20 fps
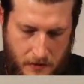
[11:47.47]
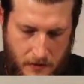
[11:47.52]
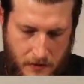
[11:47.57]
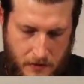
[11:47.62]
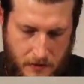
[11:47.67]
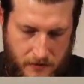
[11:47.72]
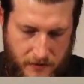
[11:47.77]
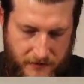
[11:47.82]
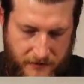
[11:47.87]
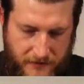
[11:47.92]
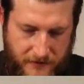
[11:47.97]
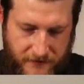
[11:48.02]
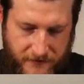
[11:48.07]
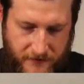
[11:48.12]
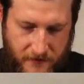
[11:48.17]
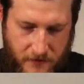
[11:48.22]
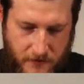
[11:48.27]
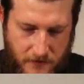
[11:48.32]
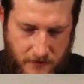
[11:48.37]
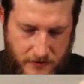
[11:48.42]
Going
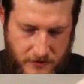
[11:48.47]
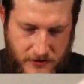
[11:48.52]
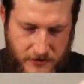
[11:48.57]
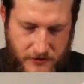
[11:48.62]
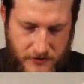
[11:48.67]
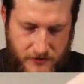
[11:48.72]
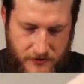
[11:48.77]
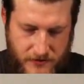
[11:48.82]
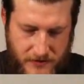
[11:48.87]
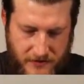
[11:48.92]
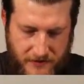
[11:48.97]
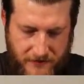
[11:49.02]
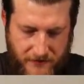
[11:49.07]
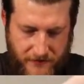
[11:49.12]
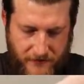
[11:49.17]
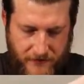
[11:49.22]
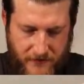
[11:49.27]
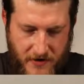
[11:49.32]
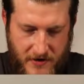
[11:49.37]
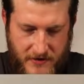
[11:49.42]
four to the
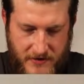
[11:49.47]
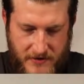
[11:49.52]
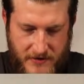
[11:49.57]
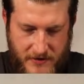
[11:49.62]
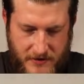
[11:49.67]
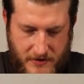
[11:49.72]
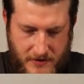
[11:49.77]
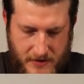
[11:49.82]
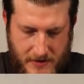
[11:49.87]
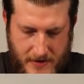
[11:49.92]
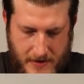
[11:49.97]
front.